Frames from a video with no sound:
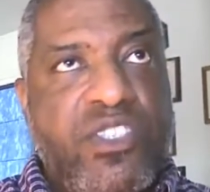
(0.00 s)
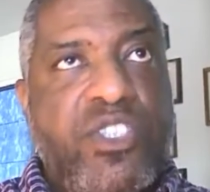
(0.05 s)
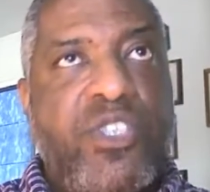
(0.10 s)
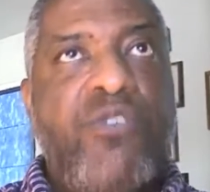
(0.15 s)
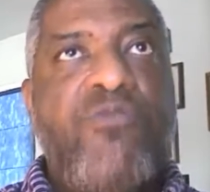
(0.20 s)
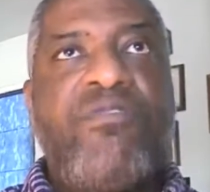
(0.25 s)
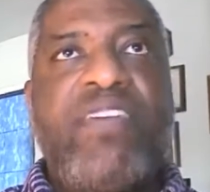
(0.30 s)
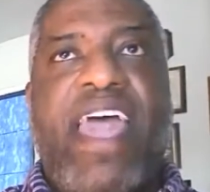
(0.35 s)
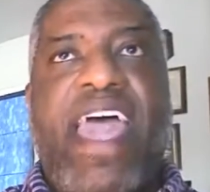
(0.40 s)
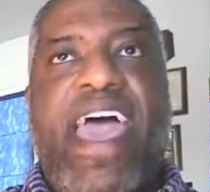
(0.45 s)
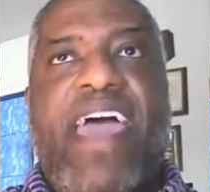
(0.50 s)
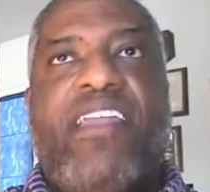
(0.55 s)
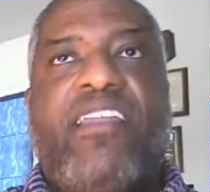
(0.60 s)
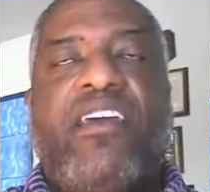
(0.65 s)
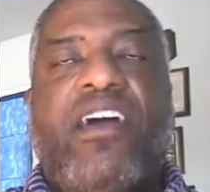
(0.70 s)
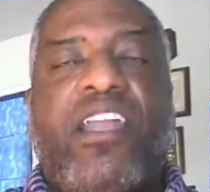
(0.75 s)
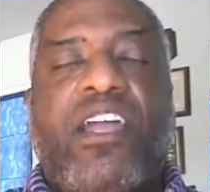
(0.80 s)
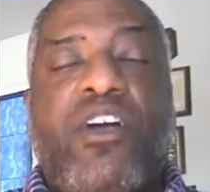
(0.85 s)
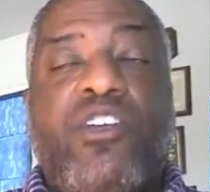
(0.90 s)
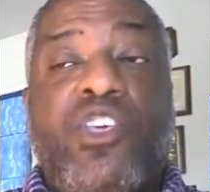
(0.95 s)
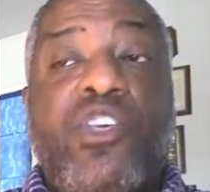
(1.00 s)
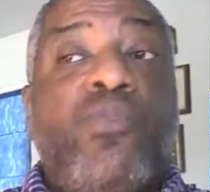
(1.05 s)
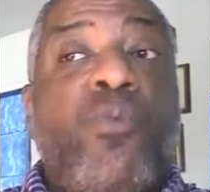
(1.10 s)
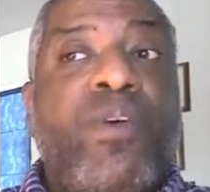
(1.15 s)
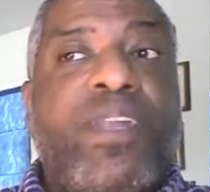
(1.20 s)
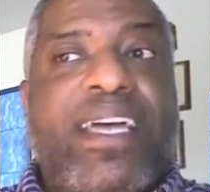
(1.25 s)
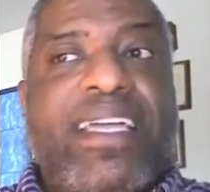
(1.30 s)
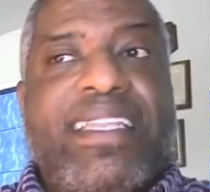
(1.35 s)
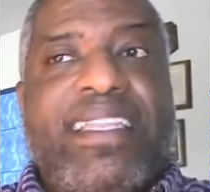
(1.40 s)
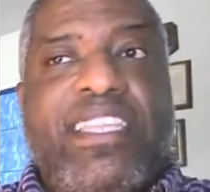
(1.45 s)
Do that. I know you
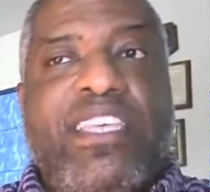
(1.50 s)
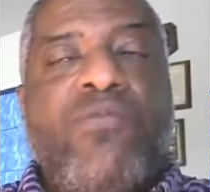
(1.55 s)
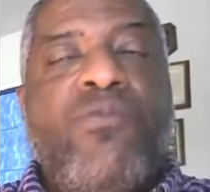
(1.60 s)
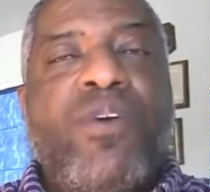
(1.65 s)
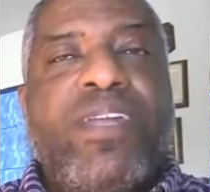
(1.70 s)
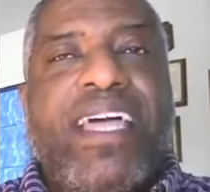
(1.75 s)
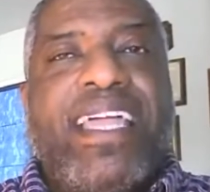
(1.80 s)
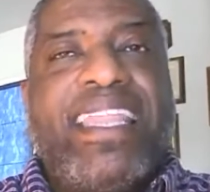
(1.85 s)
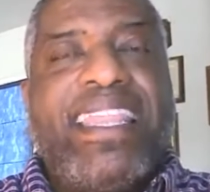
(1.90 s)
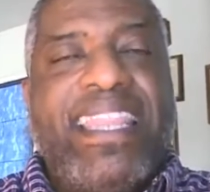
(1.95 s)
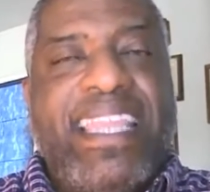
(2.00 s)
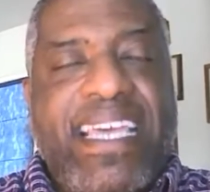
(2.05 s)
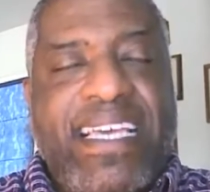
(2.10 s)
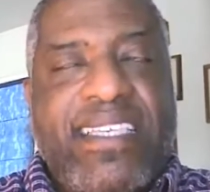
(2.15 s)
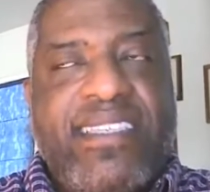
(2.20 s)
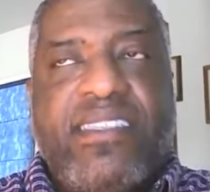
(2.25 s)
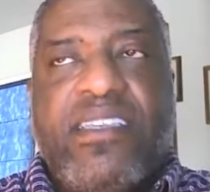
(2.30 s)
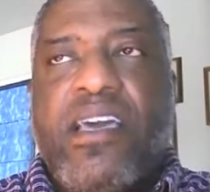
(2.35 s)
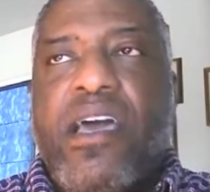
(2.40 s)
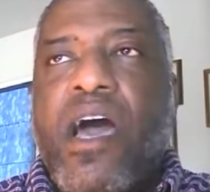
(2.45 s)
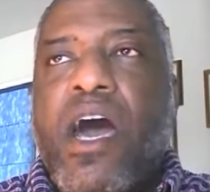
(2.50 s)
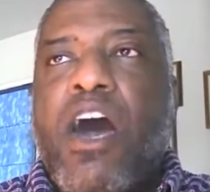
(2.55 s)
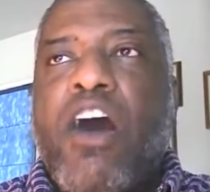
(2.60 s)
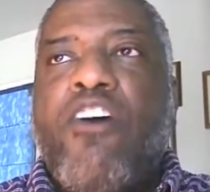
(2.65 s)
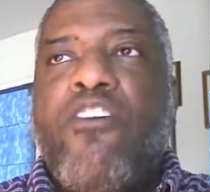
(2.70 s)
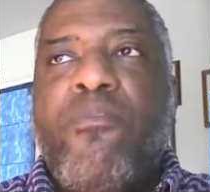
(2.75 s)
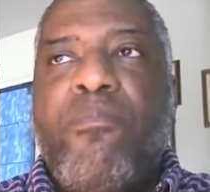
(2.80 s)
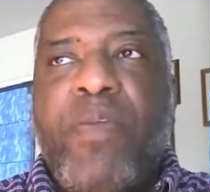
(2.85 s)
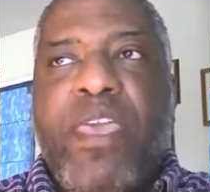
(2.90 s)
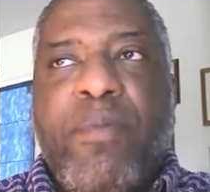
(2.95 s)
want a list
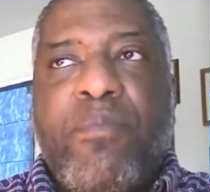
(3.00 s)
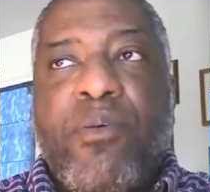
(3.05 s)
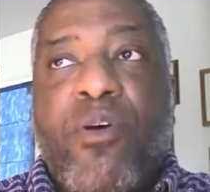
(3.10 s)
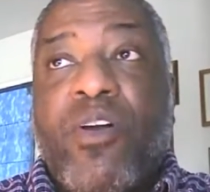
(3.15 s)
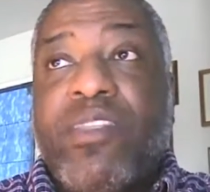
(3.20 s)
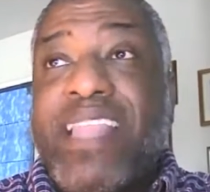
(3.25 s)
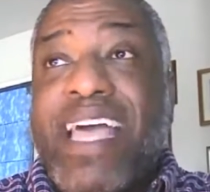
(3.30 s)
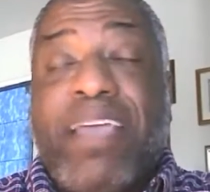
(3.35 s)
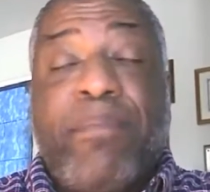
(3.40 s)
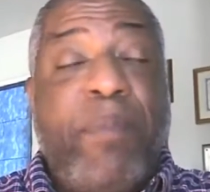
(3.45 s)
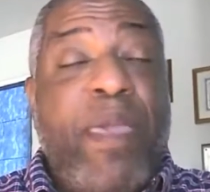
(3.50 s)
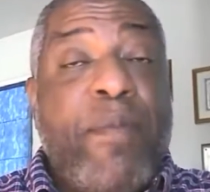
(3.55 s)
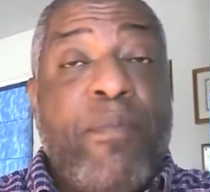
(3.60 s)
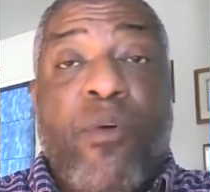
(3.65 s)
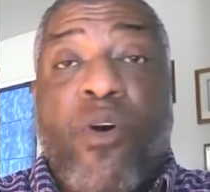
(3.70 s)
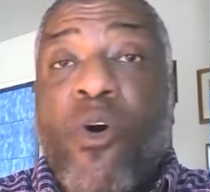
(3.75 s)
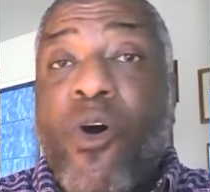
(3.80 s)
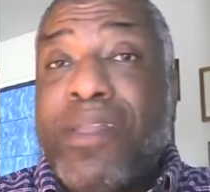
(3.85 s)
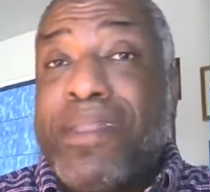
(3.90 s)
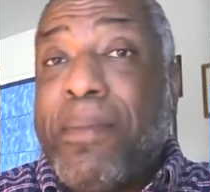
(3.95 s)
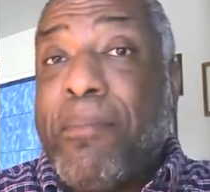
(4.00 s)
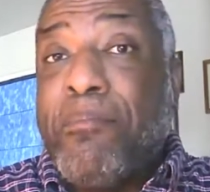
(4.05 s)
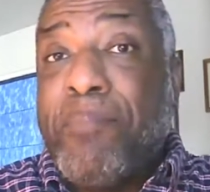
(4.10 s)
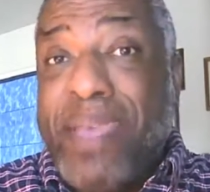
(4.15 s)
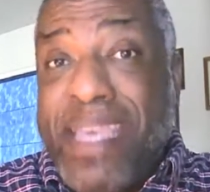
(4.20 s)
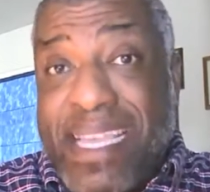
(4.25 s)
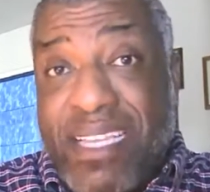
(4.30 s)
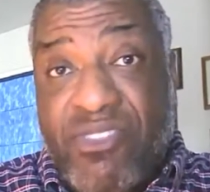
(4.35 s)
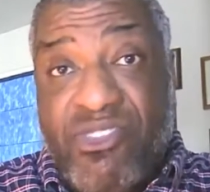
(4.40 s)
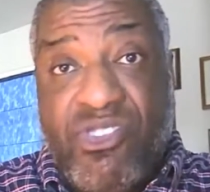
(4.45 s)
of people, like people on the
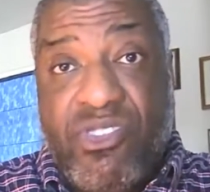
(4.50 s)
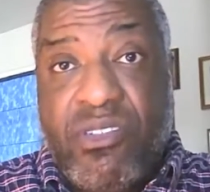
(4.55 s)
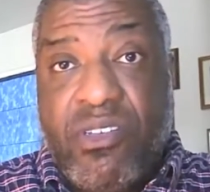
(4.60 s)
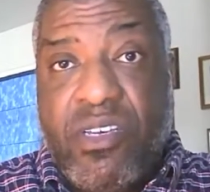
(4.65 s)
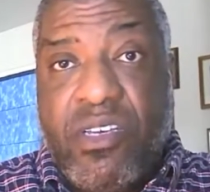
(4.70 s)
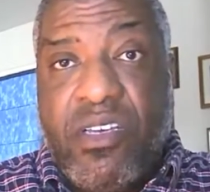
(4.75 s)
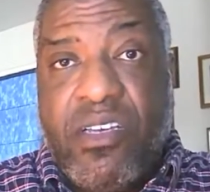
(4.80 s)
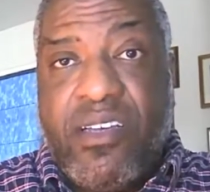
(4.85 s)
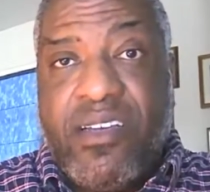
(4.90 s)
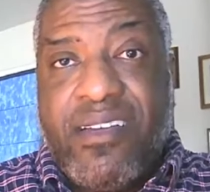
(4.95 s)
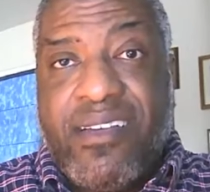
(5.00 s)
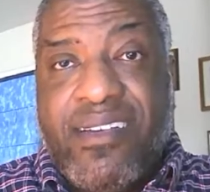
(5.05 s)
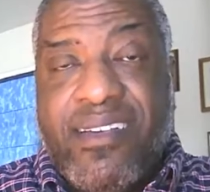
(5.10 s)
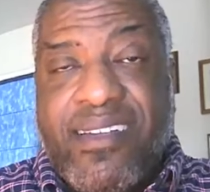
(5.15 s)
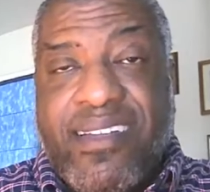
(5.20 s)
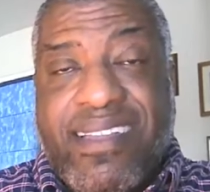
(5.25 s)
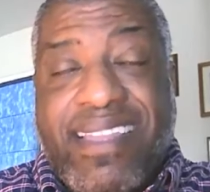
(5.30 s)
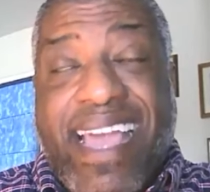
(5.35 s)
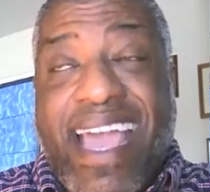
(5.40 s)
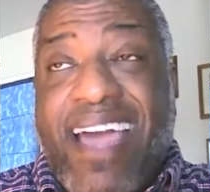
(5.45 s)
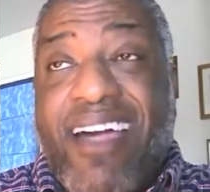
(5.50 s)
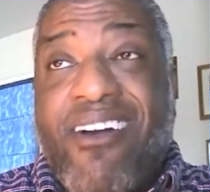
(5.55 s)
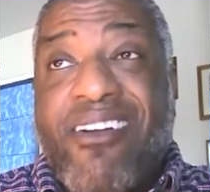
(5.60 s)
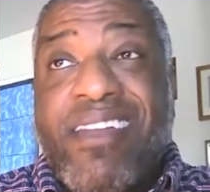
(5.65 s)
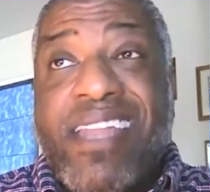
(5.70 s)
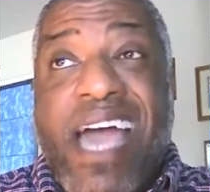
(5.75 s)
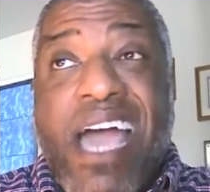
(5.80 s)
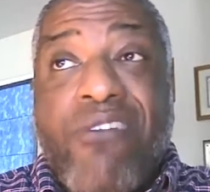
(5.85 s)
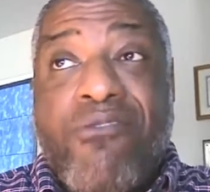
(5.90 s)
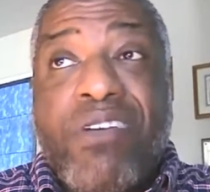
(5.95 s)
bench that are
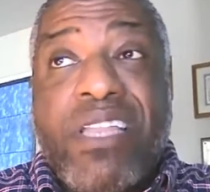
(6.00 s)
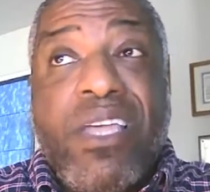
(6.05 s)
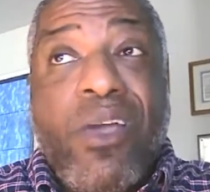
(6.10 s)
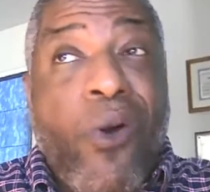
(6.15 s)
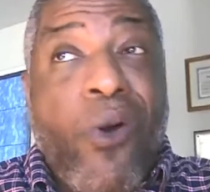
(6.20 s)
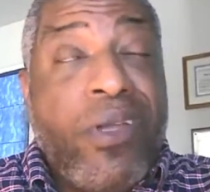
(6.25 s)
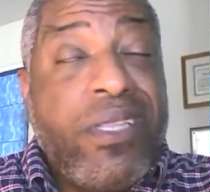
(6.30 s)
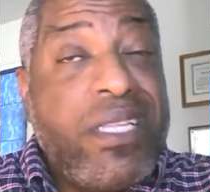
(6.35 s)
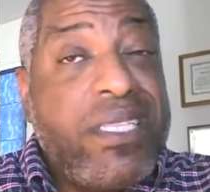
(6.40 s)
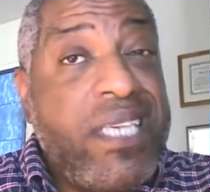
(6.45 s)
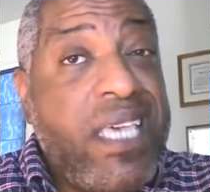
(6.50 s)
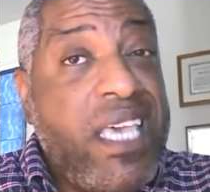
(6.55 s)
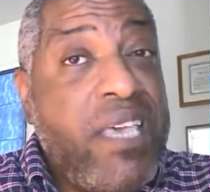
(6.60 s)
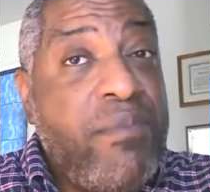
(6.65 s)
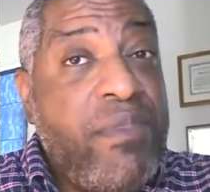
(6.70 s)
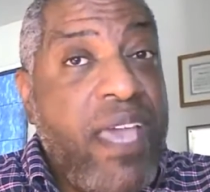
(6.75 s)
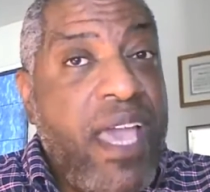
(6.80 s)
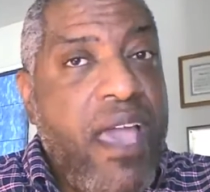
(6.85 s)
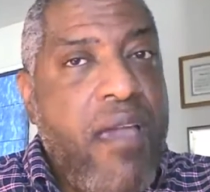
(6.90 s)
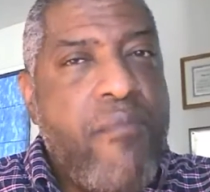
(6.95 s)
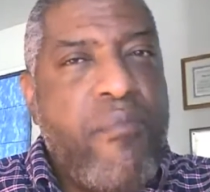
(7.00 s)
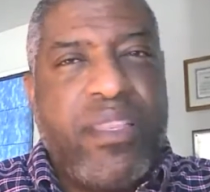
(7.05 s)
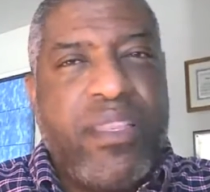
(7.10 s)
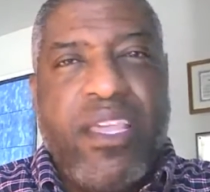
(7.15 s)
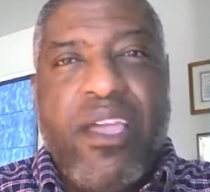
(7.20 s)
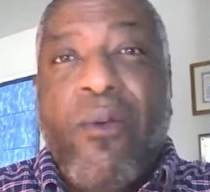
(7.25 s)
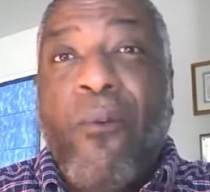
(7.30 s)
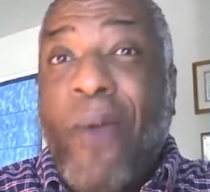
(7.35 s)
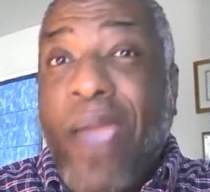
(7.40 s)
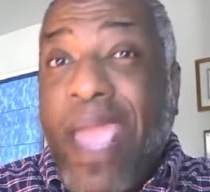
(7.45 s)
not really on the team yet, but
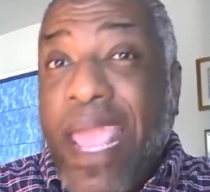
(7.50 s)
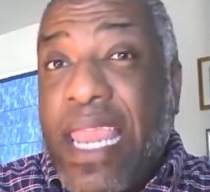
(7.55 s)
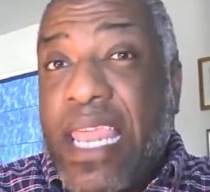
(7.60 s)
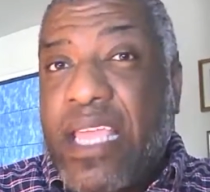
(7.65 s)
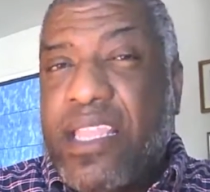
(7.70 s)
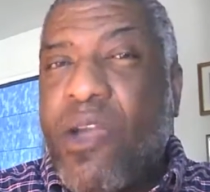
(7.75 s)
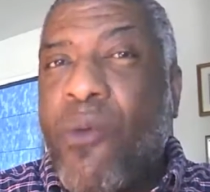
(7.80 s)
they're waiting.